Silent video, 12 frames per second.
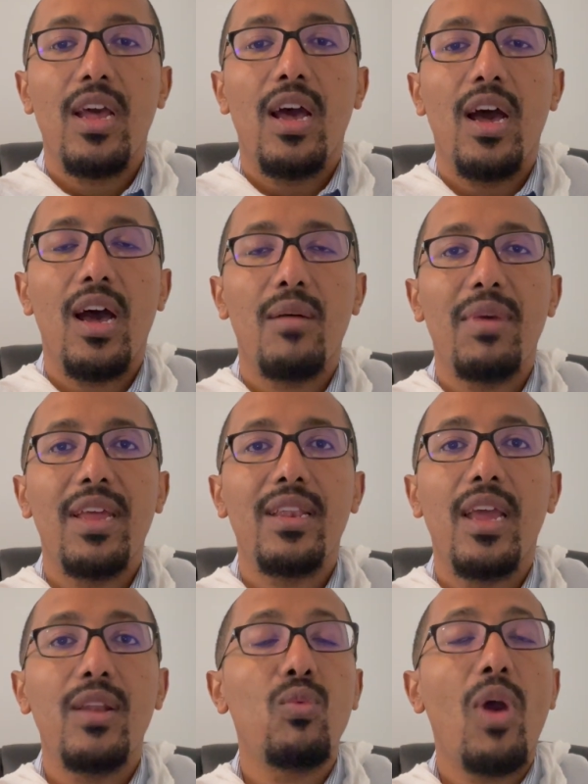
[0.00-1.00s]

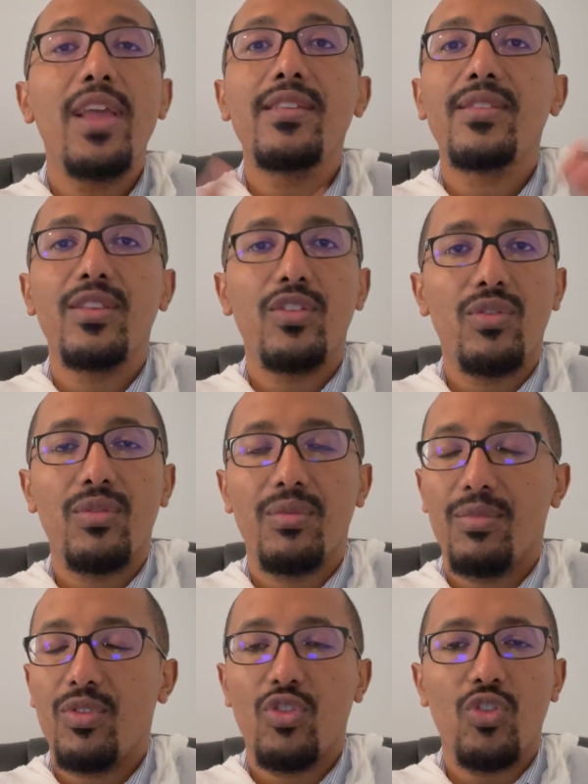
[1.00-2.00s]
And why is this
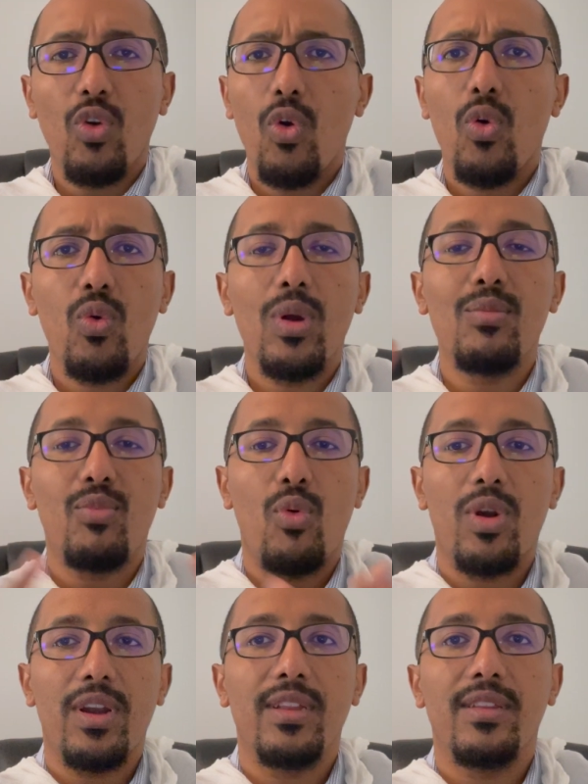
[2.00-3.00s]
so
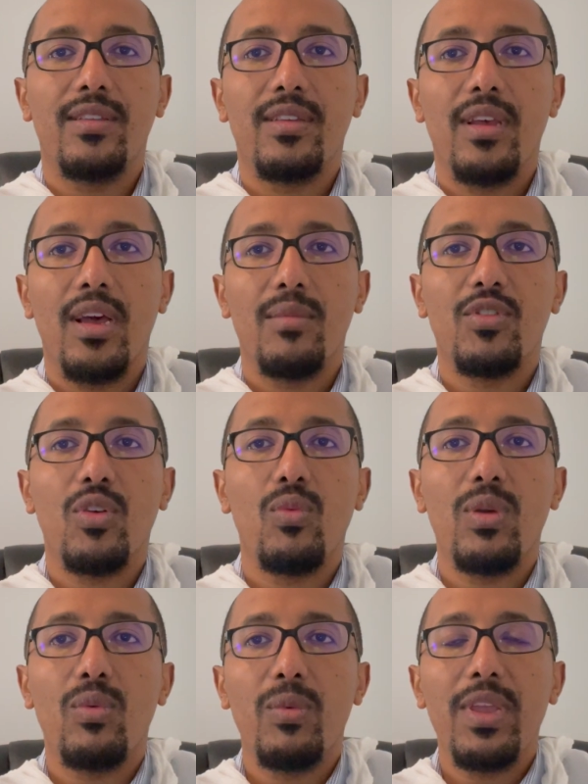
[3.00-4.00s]
important?
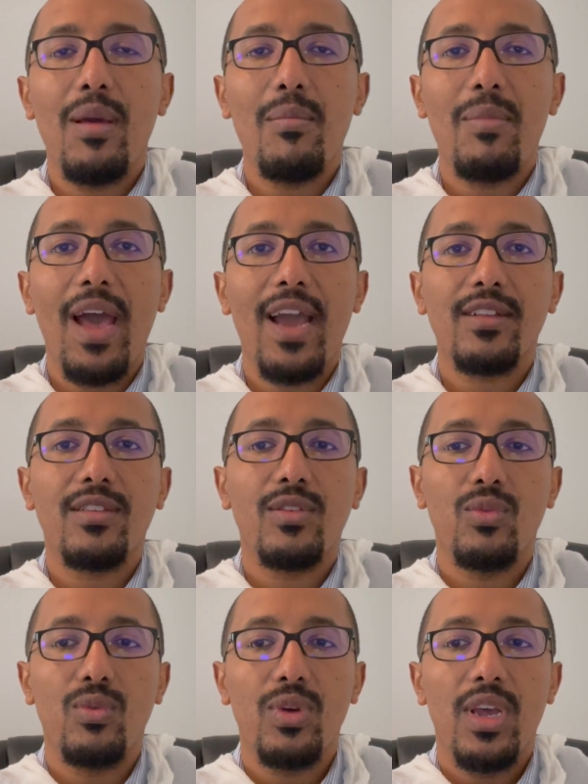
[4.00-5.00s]
When we come back
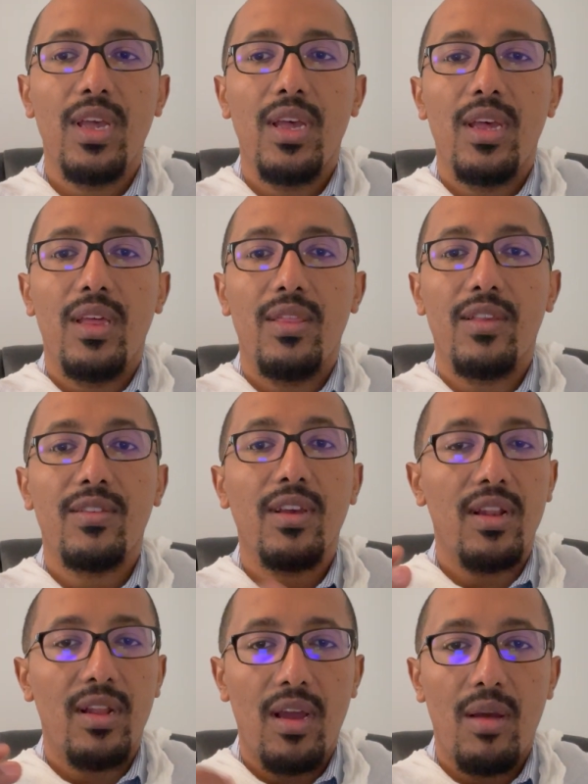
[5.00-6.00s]
to the
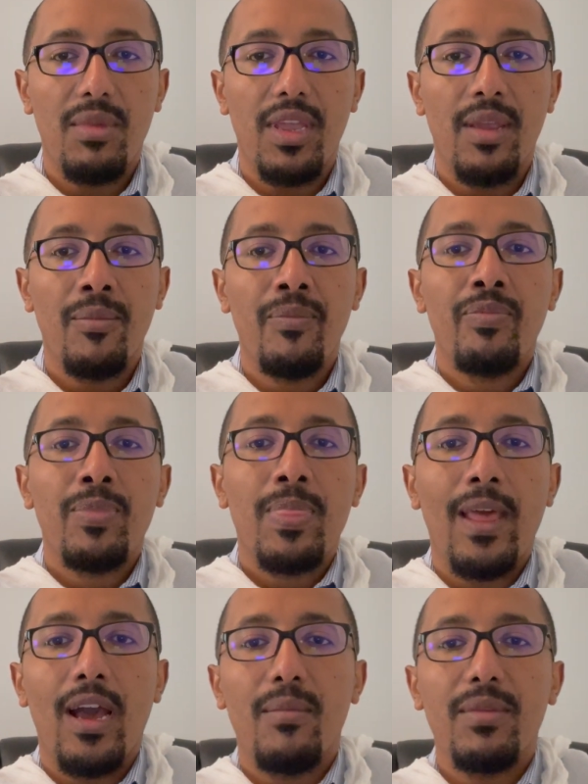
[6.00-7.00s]
second coming,
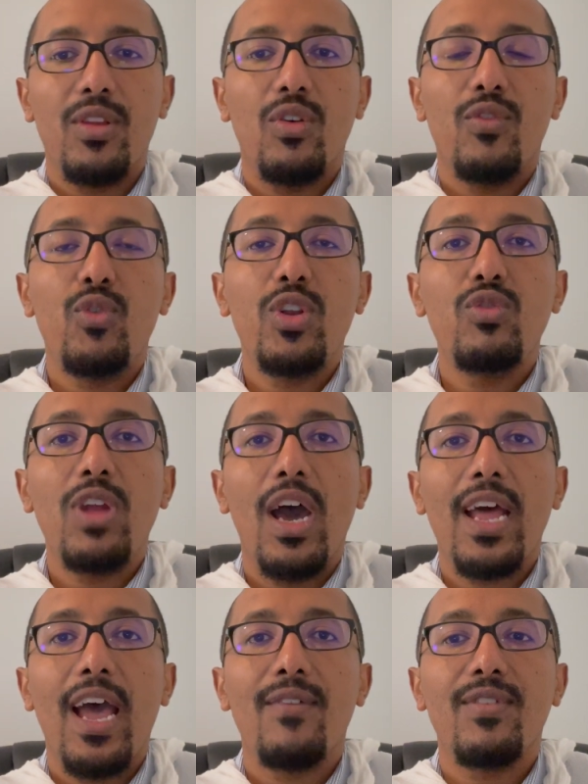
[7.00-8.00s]
you know, if we do not
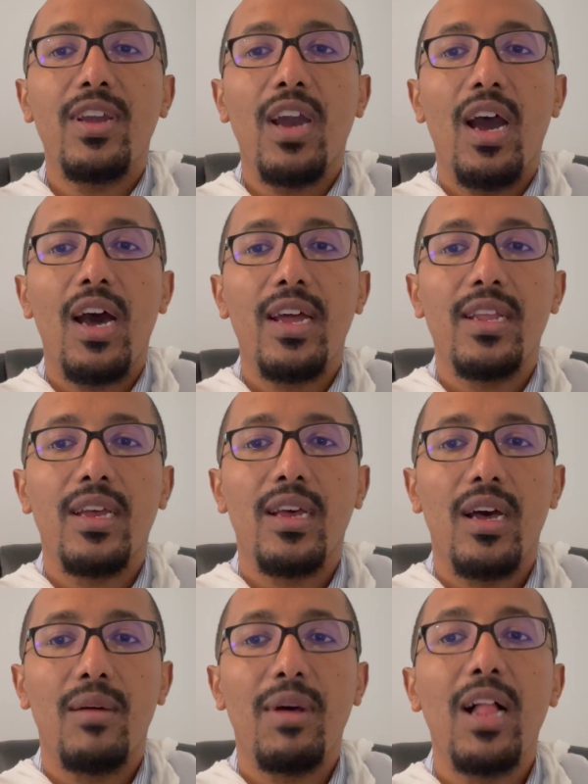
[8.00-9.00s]
have God
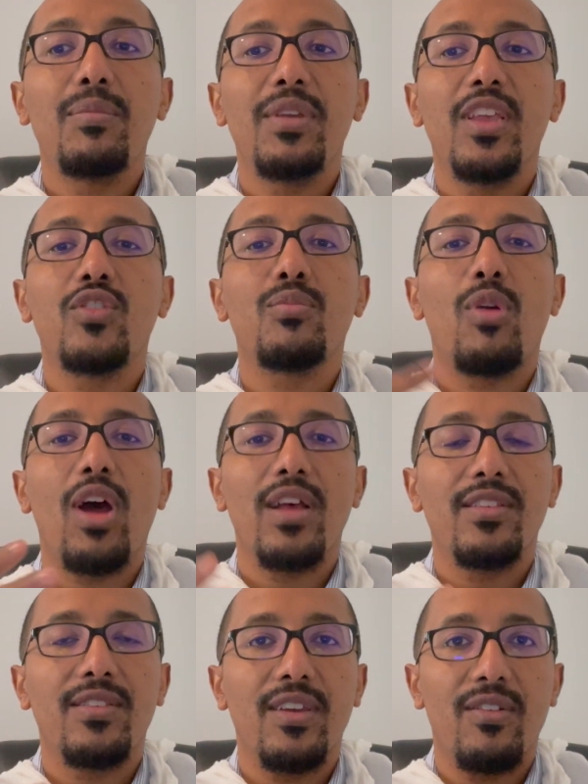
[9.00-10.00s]
helping us
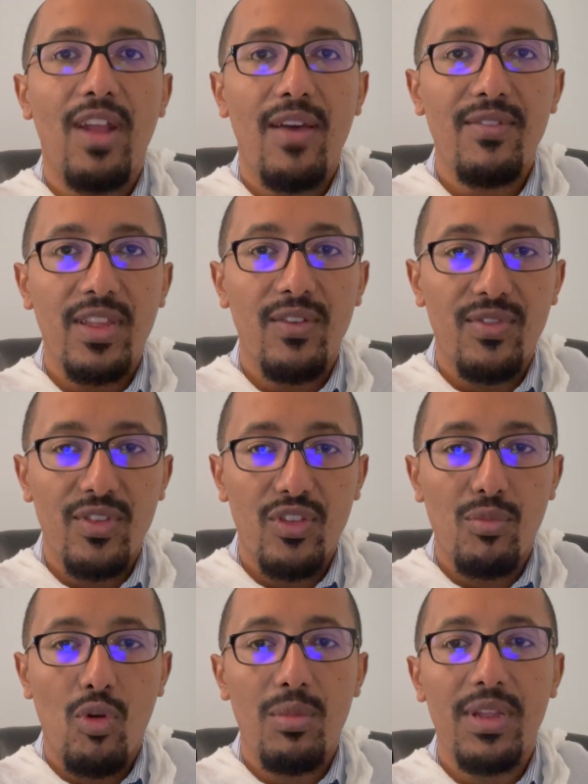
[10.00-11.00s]
process the gravity of this
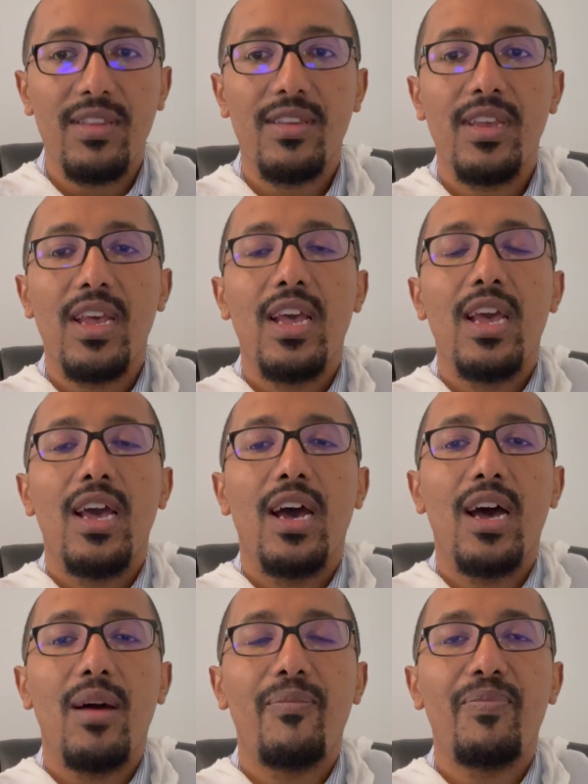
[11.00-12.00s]
moment,
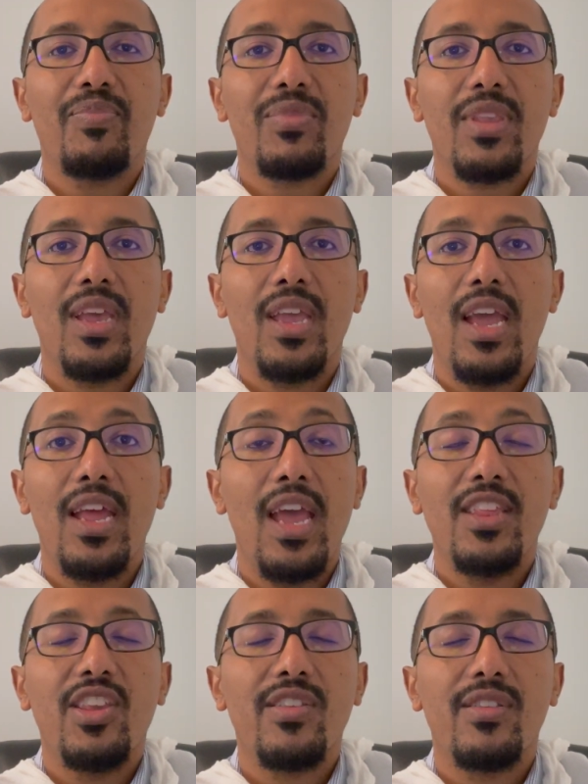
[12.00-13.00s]

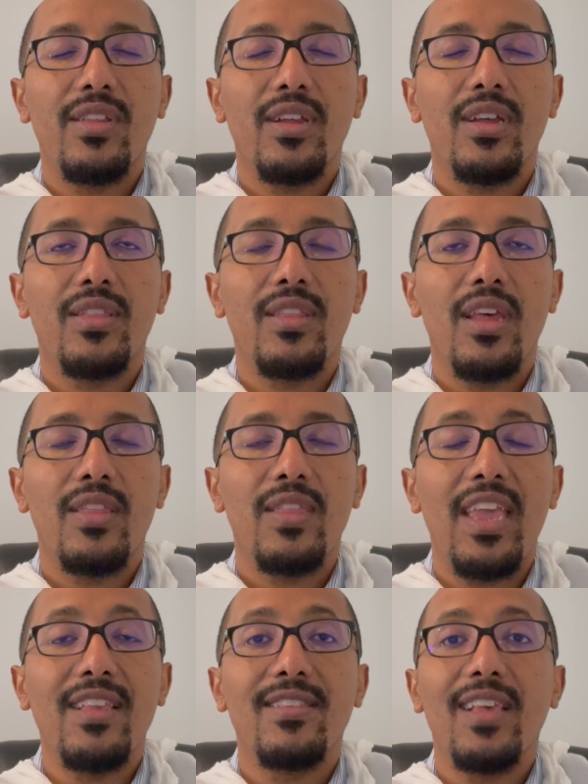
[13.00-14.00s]
and just the
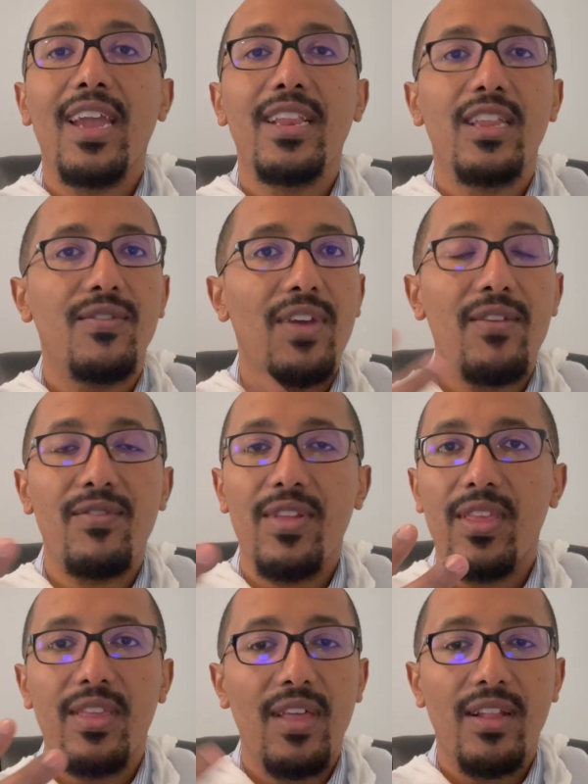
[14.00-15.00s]
anxiety of
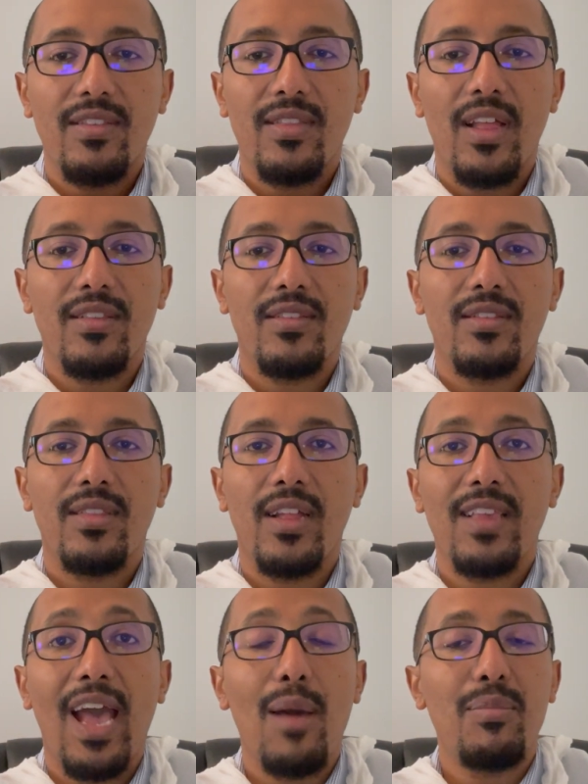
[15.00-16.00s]
everything that's
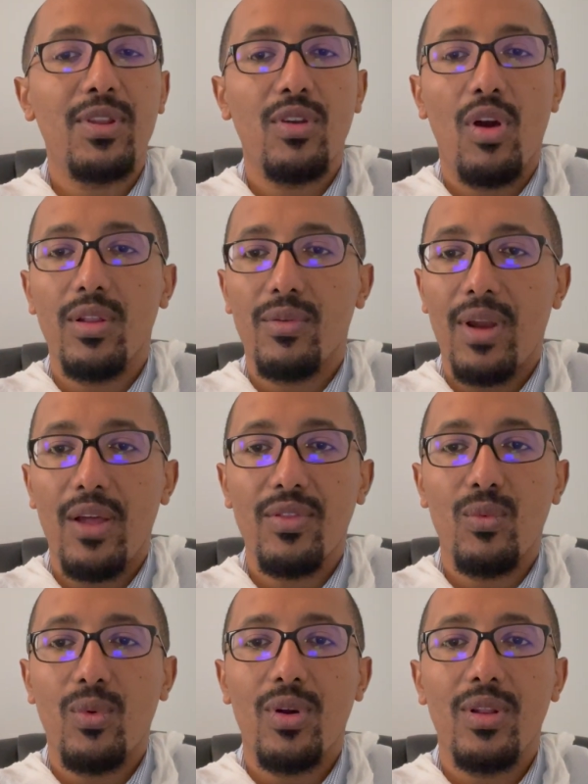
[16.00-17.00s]
happening all around the
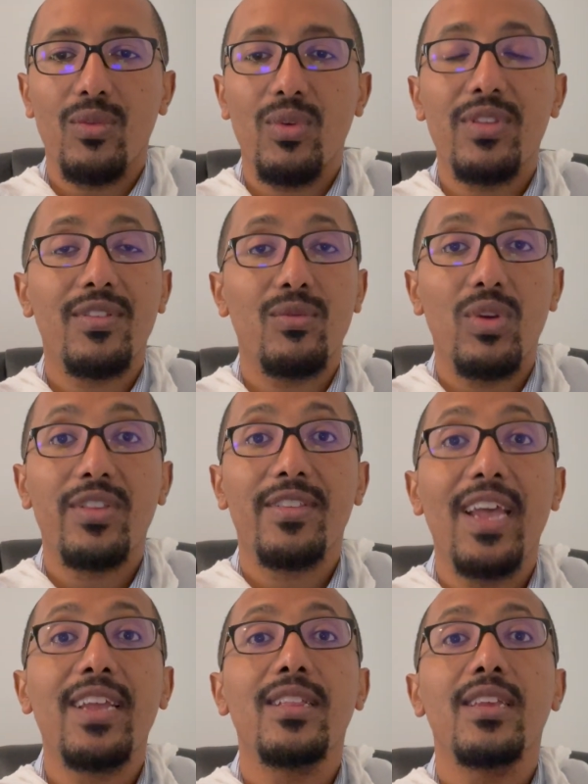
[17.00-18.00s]
world, what's
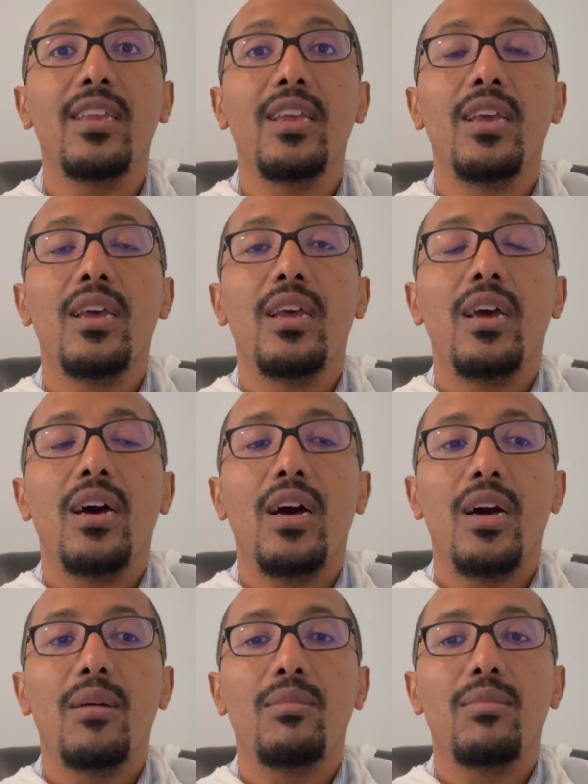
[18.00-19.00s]
likely
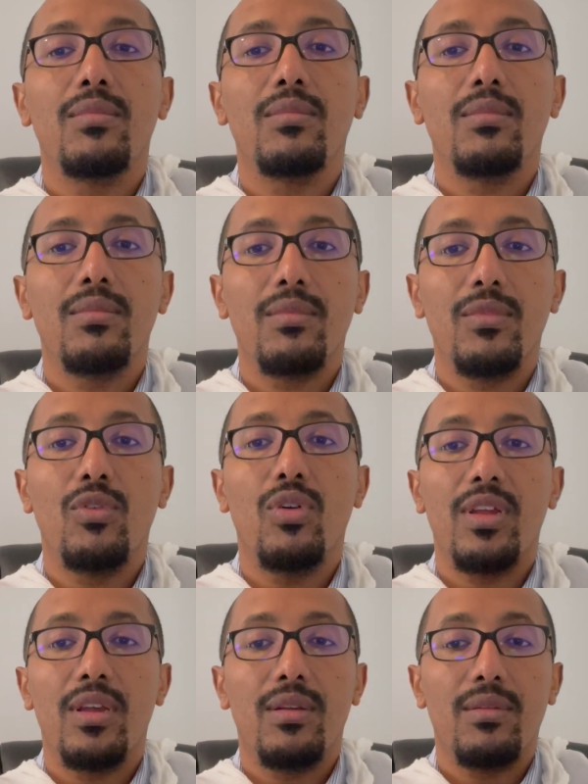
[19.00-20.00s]

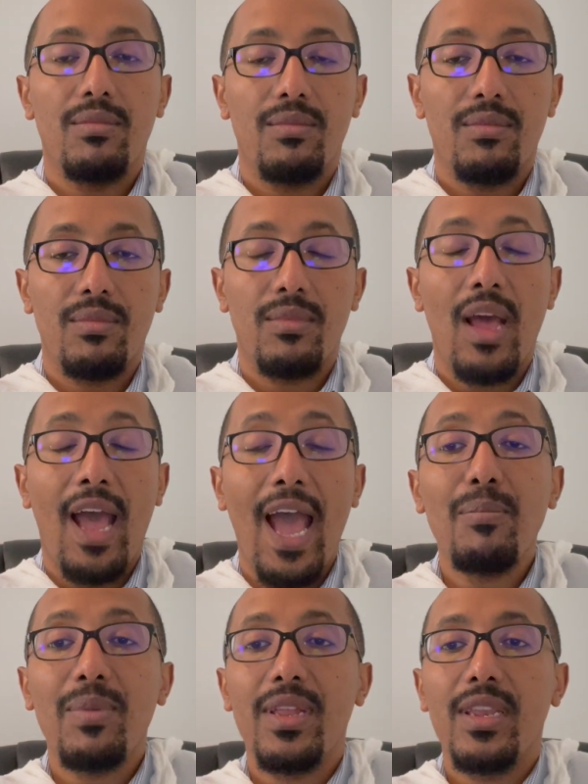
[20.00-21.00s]
gonna
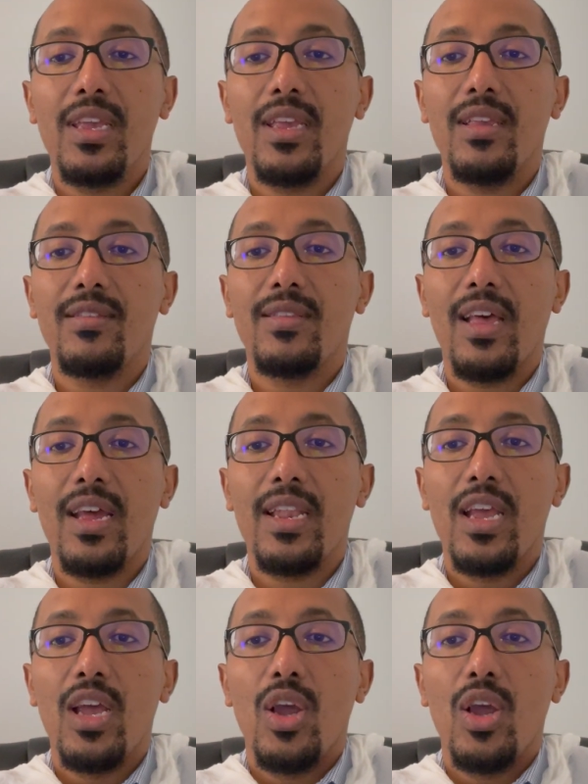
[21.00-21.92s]
happen is that